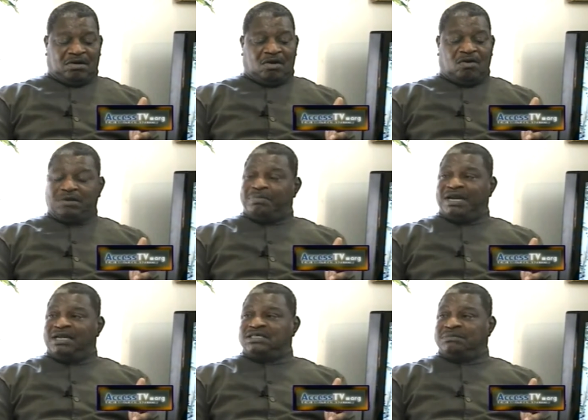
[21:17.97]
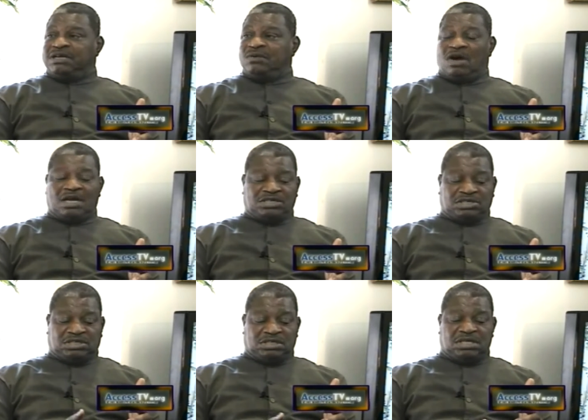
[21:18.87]
all the plates have been
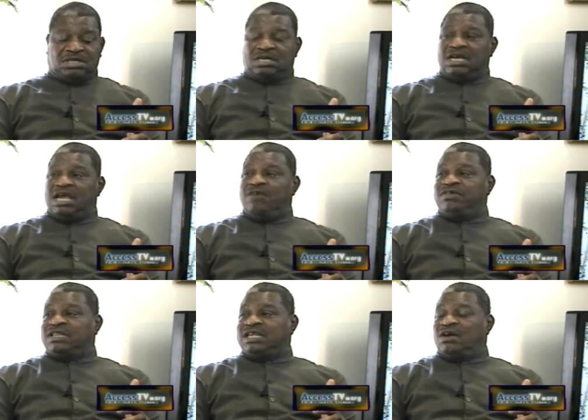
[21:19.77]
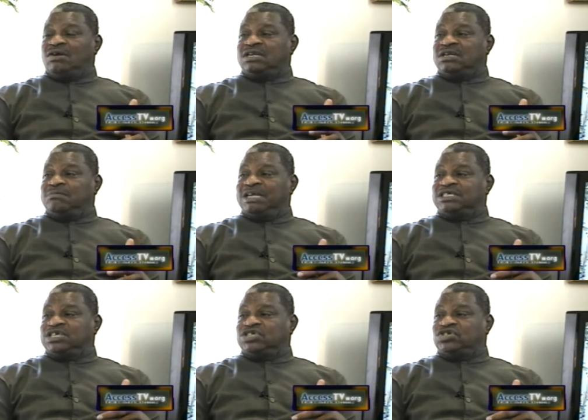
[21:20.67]
washed, everything, all the
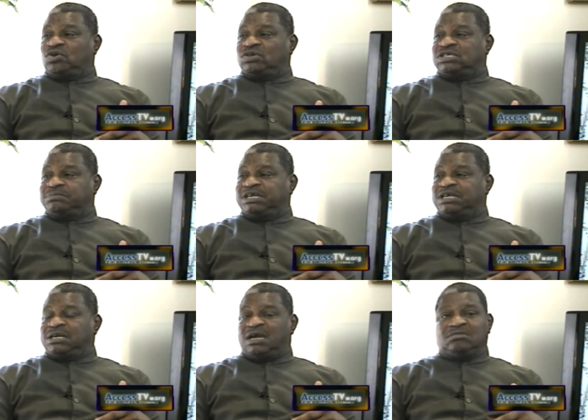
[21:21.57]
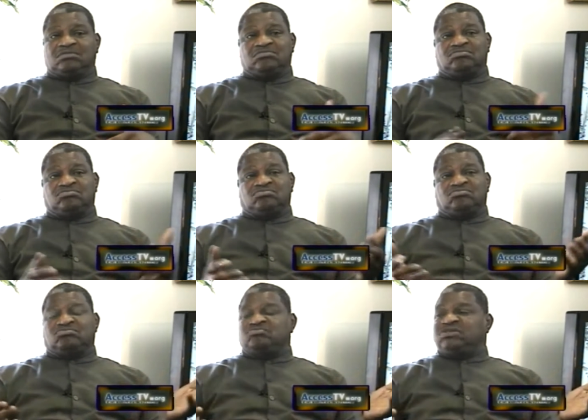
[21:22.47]
domestic chores has been done.
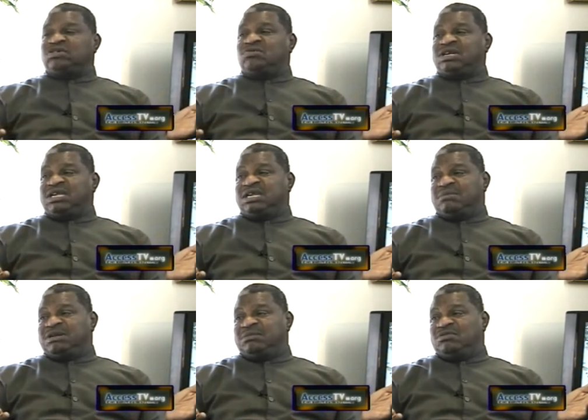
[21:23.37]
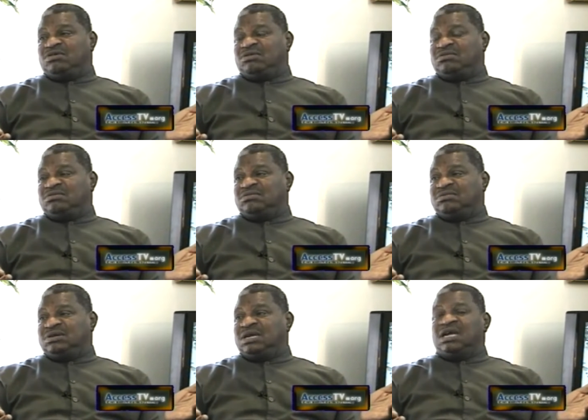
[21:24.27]
We don't need them anymore. Mm-hmm.
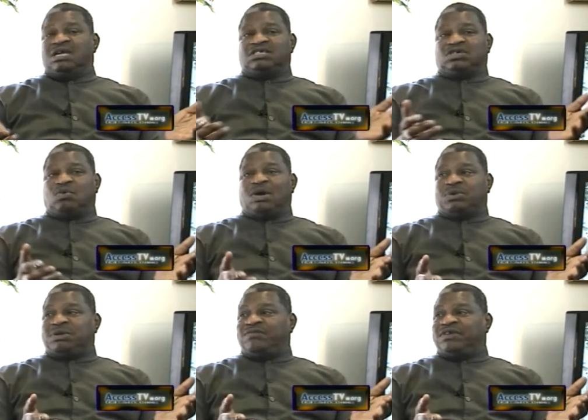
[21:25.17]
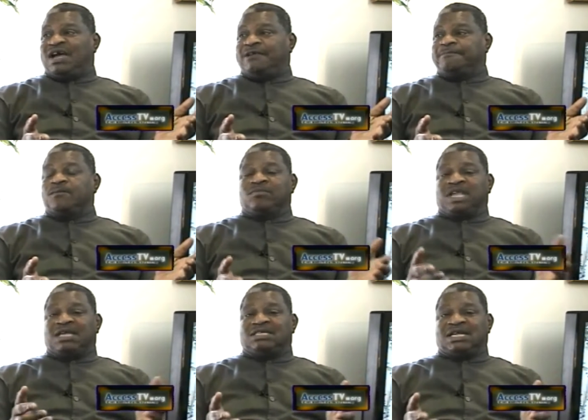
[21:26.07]
So what we have done
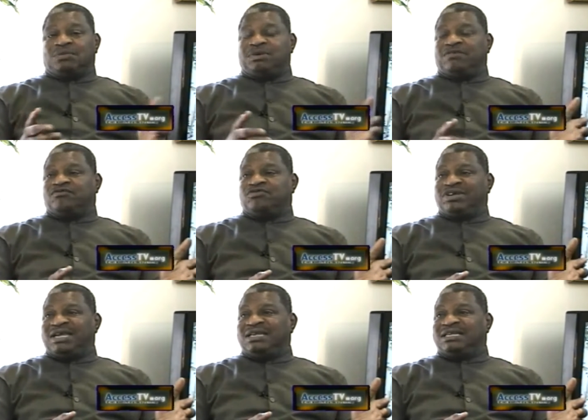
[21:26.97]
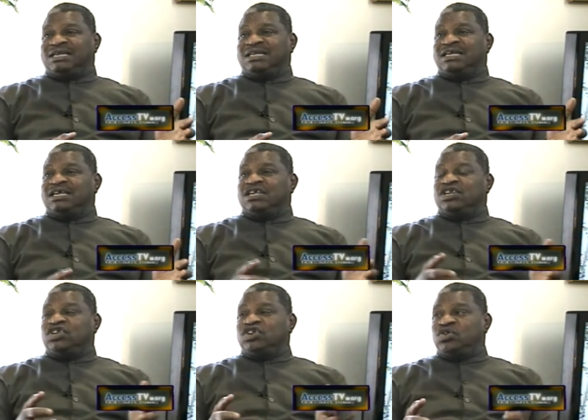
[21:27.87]
is that we have created
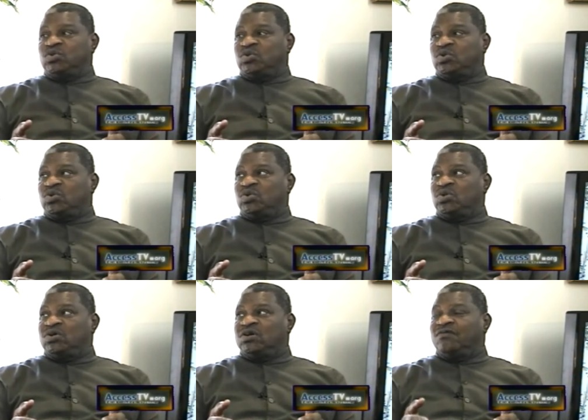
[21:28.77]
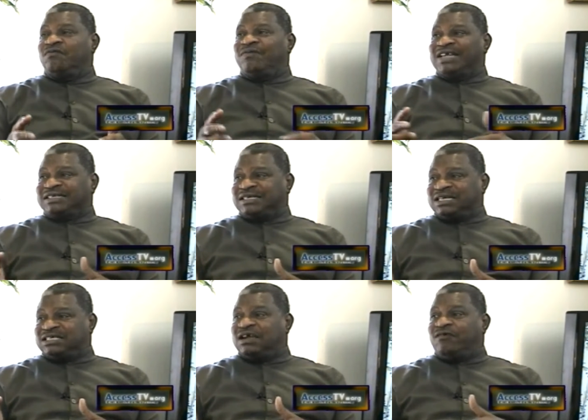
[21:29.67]
new
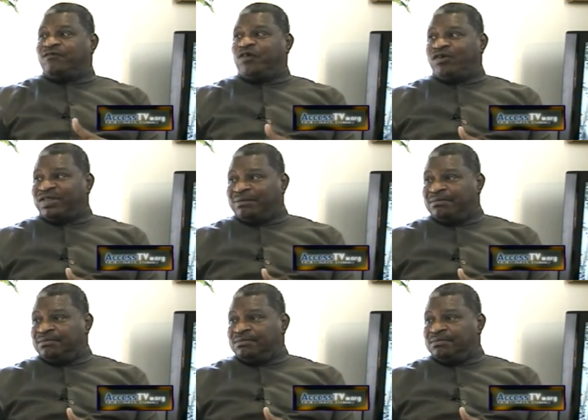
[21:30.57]
vestige for them.